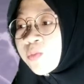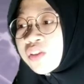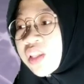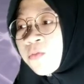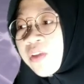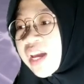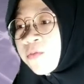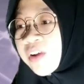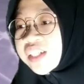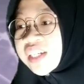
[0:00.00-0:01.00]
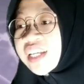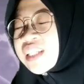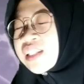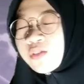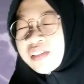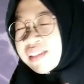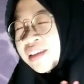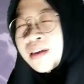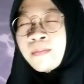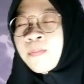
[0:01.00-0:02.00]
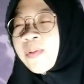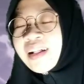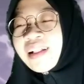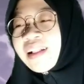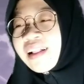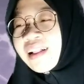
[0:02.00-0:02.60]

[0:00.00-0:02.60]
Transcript: multiplying fraction is so simple.